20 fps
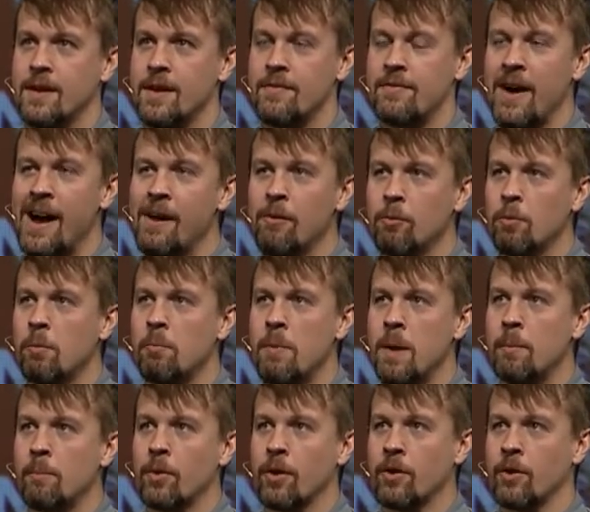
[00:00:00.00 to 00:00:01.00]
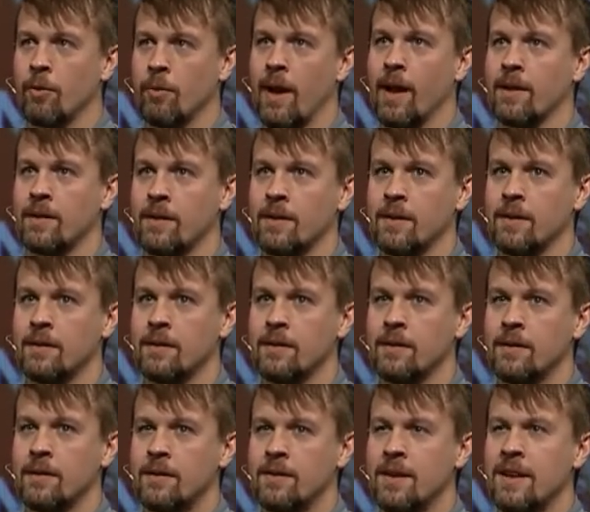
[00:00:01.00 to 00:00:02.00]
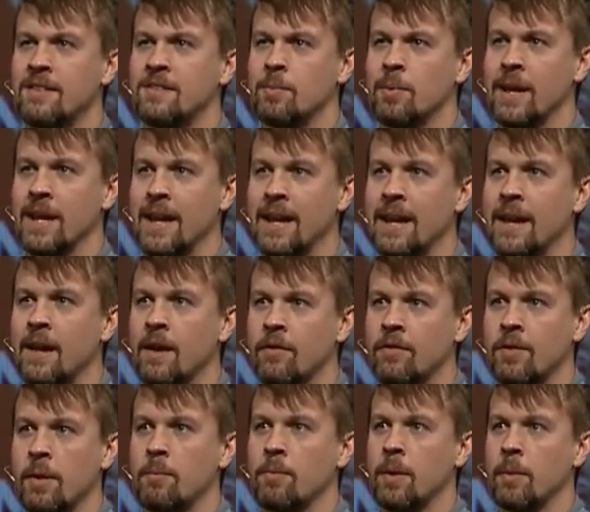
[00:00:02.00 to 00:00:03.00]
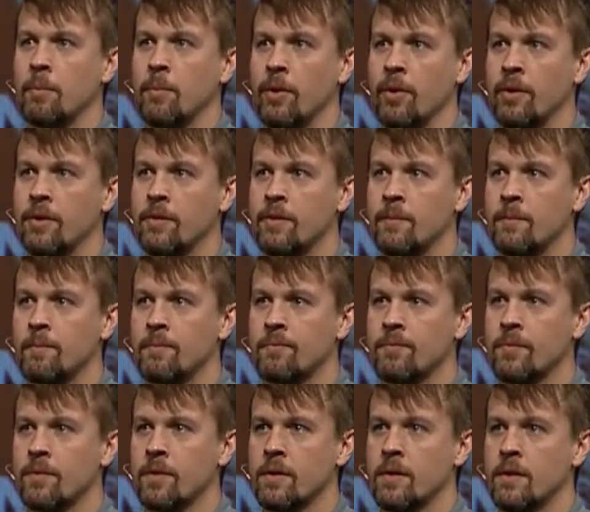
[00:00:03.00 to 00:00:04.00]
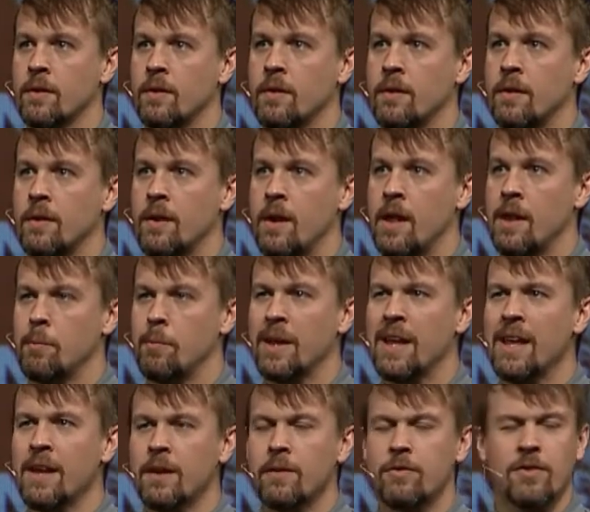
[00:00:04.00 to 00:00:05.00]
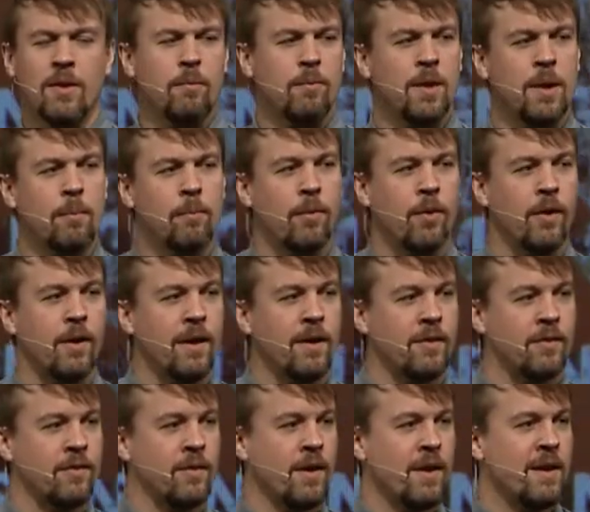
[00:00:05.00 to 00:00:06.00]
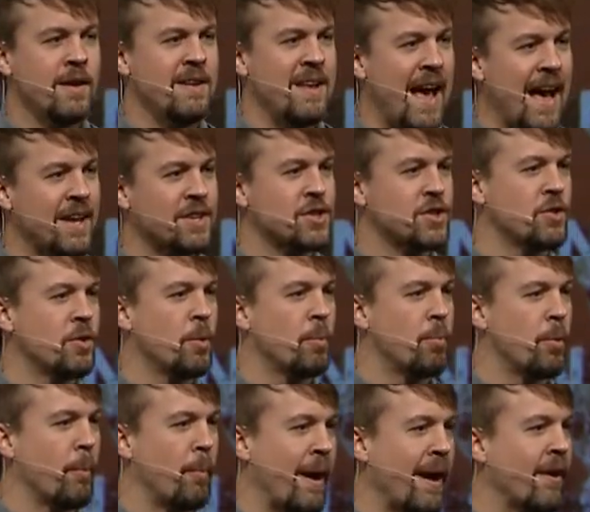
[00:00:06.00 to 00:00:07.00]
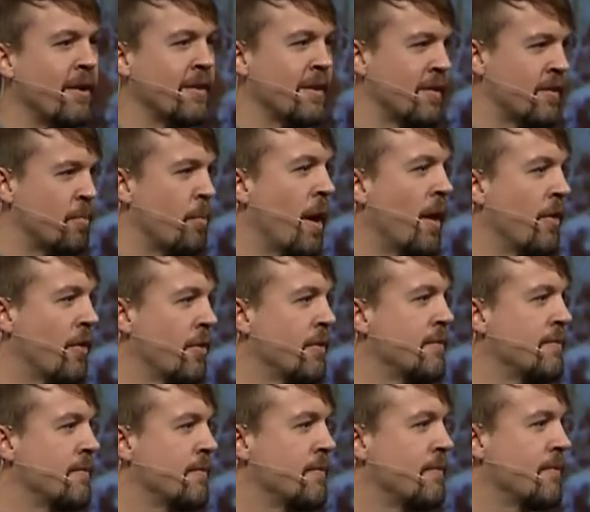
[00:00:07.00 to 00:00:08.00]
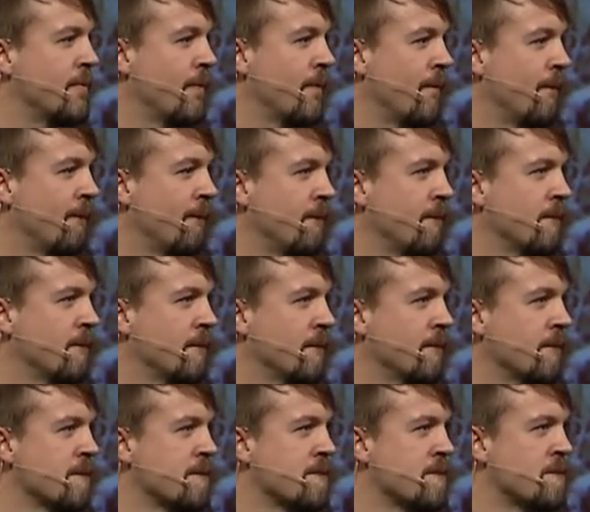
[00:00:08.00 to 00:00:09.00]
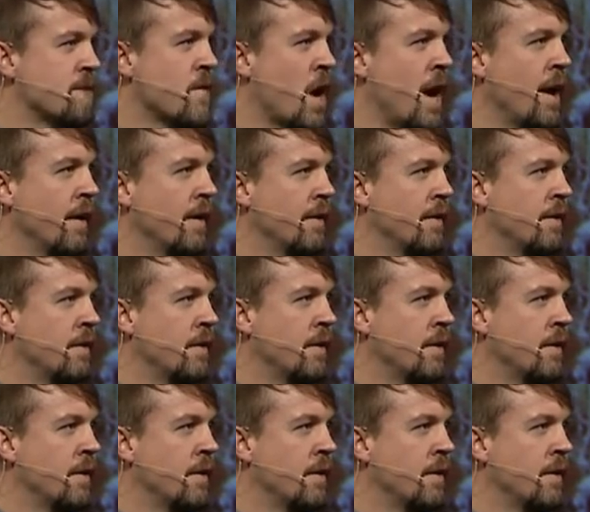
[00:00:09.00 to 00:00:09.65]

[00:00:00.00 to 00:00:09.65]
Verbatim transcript: If I remember correctly, today's the beginning of September. And the beginning of September is National Preparedness Month, right?